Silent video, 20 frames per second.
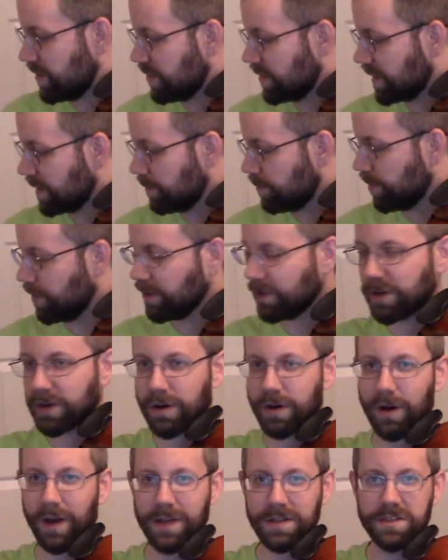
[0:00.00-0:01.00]
you can pull it
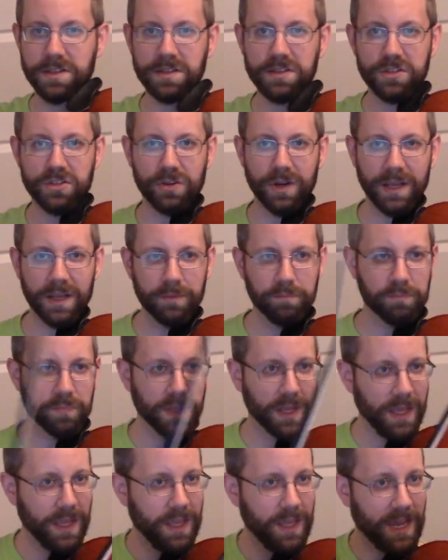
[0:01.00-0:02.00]
across the string,
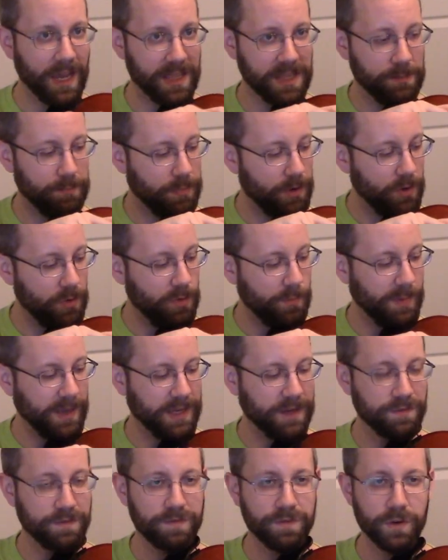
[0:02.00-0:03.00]
and the bow will
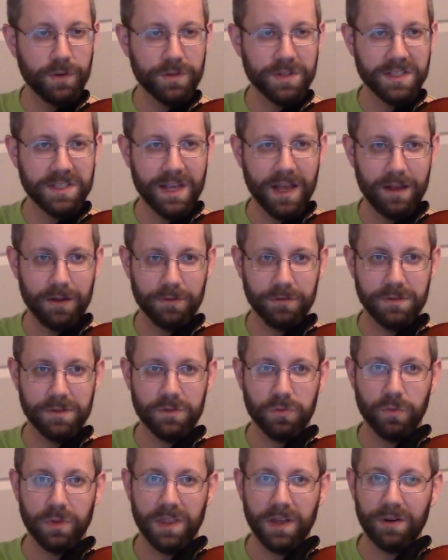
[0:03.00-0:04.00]
make a full sound
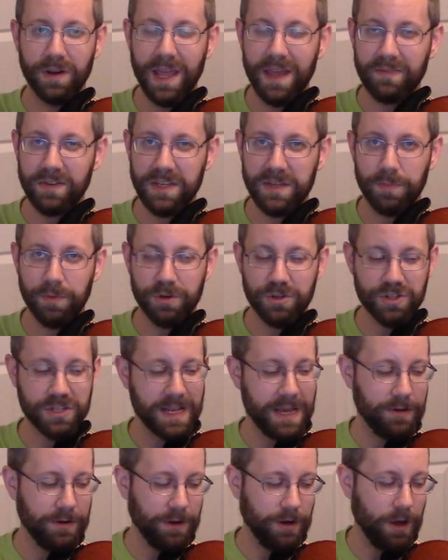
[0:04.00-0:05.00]
without having to push
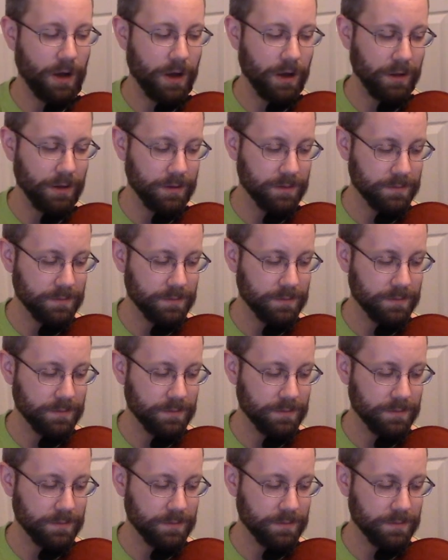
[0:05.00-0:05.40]
down at all.